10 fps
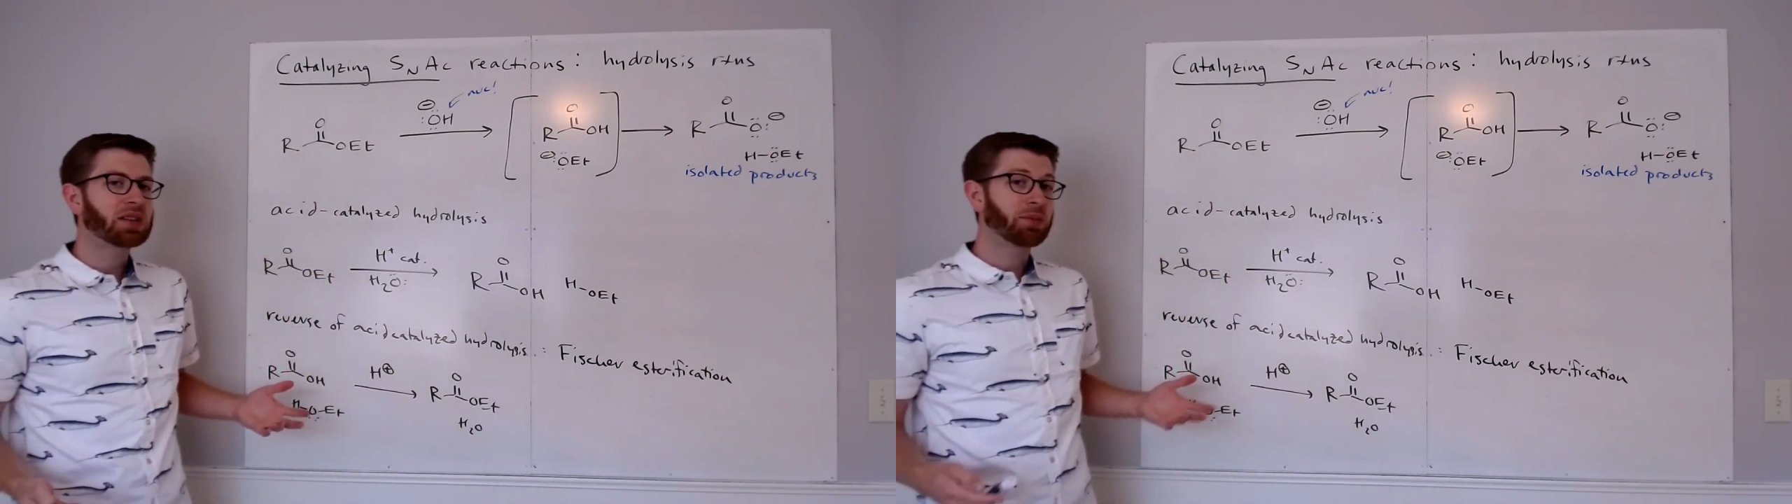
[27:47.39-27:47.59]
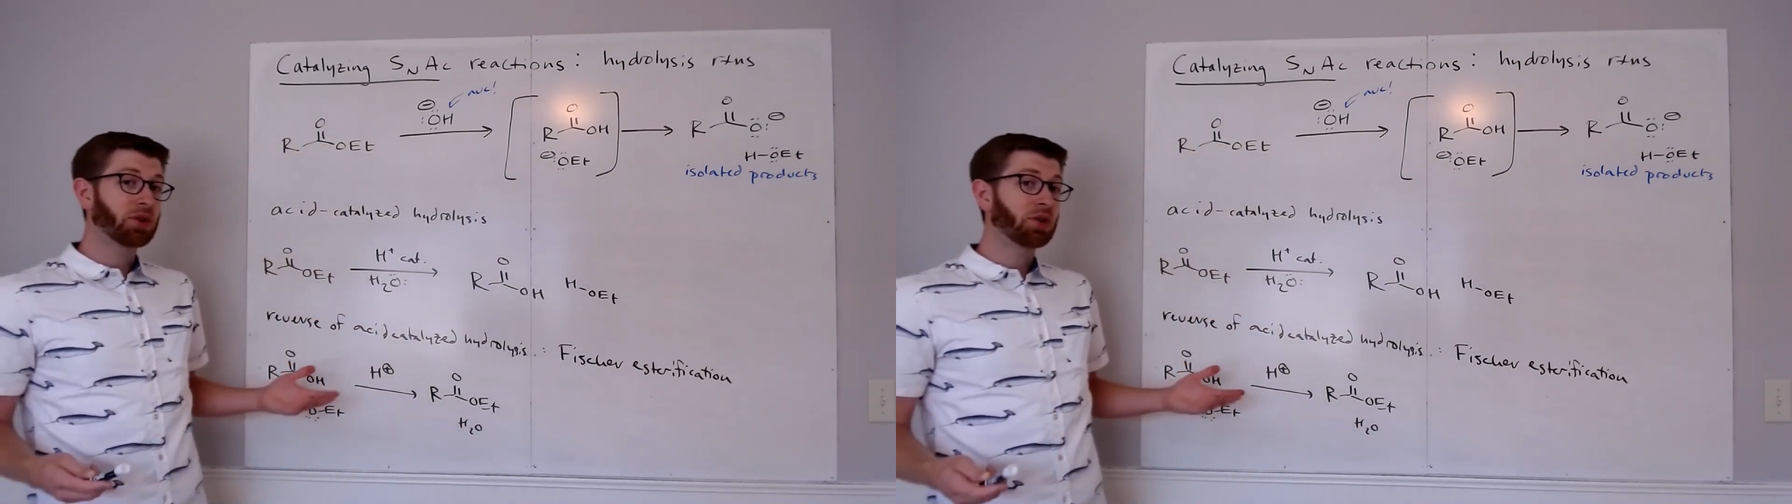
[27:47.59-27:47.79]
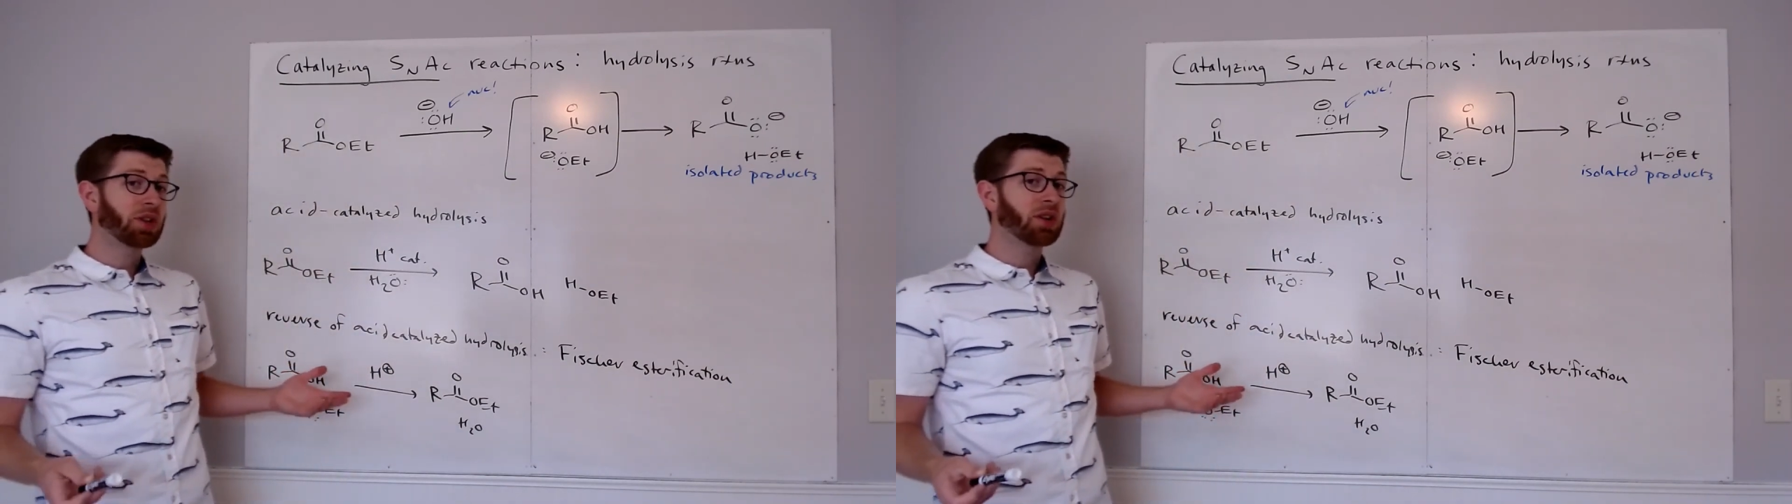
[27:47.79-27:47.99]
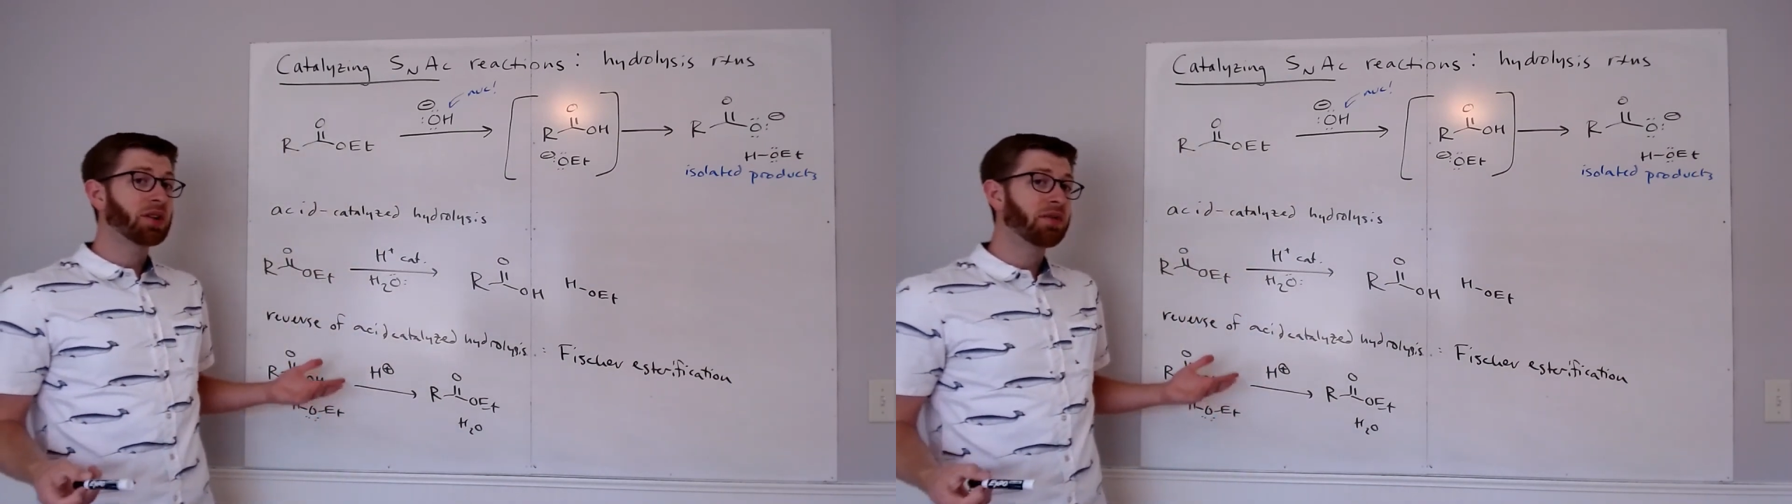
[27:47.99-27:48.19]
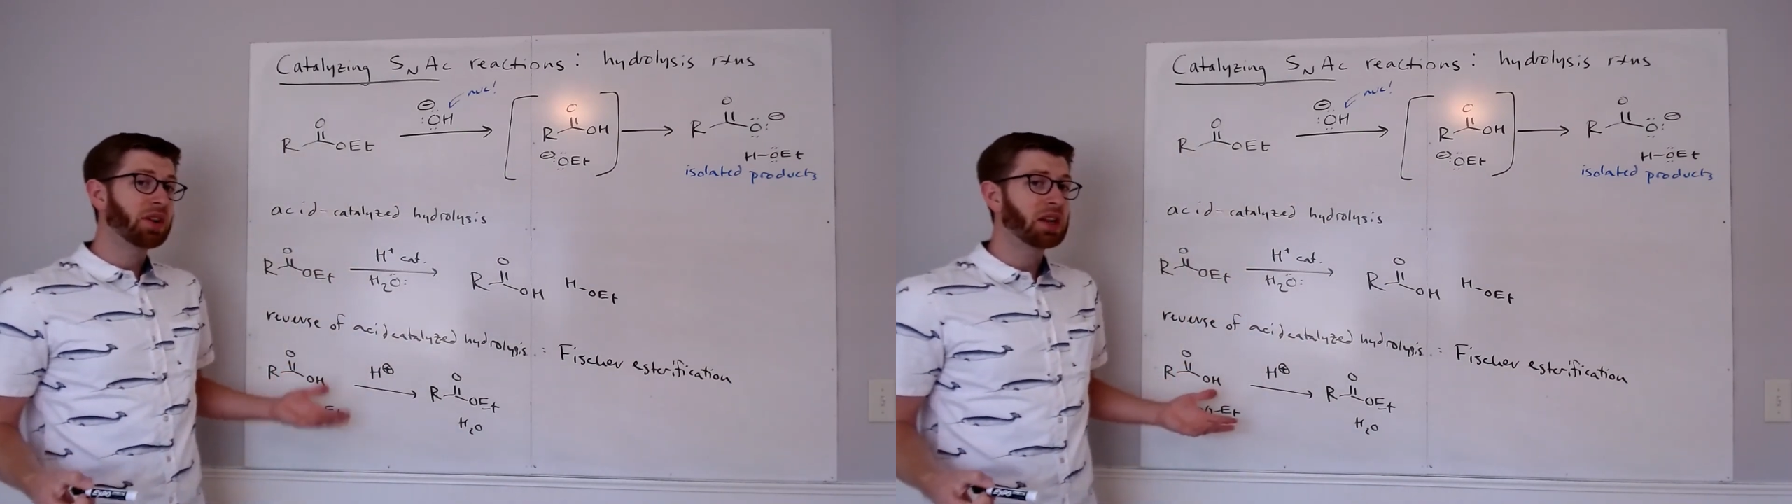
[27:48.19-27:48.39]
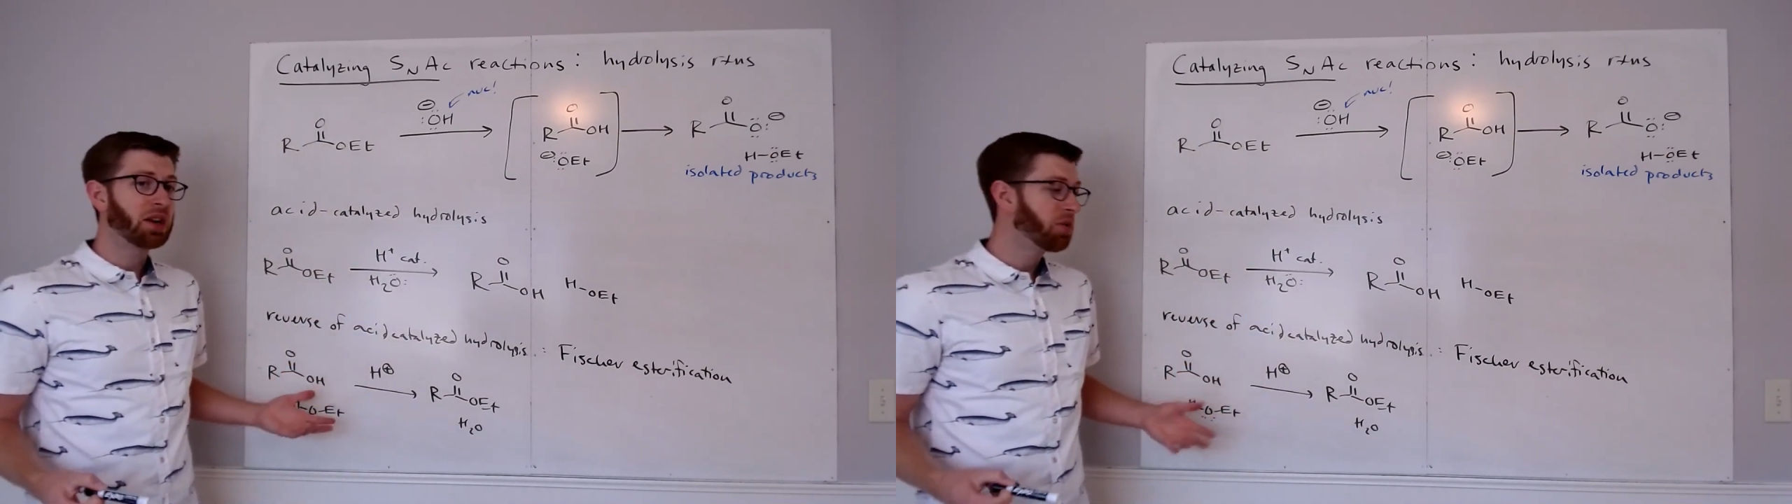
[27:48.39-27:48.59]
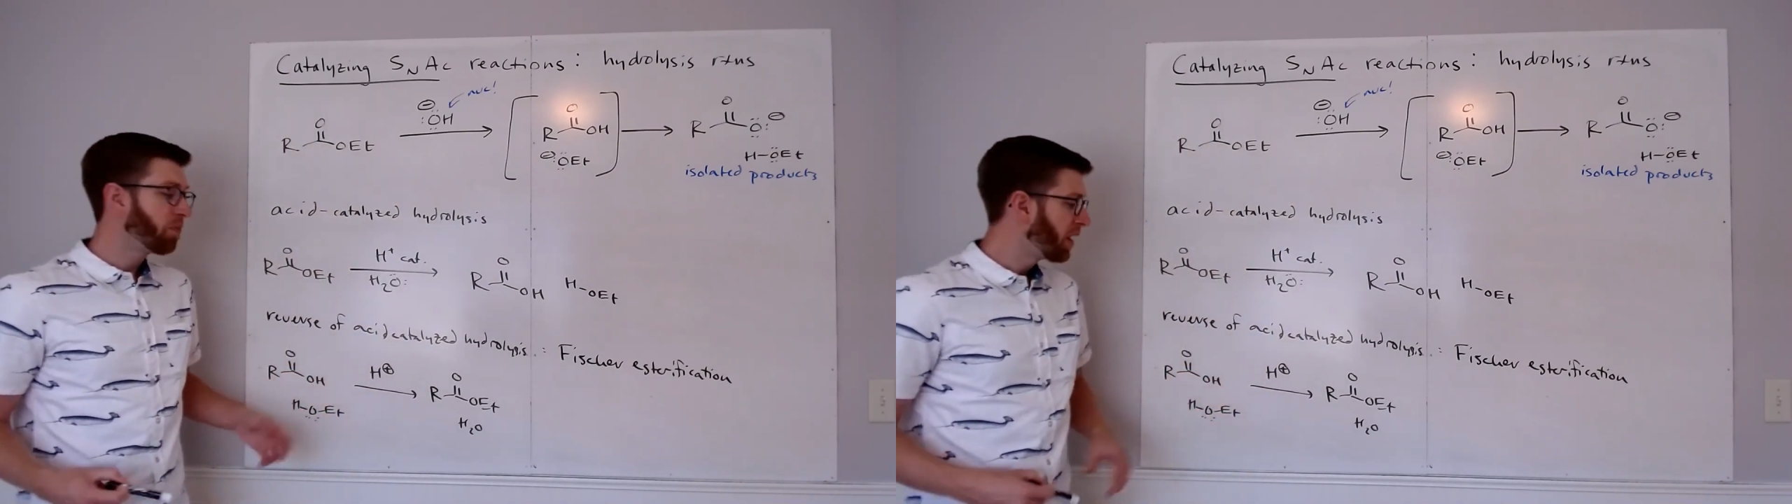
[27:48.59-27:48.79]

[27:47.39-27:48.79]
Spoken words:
earlier in the video.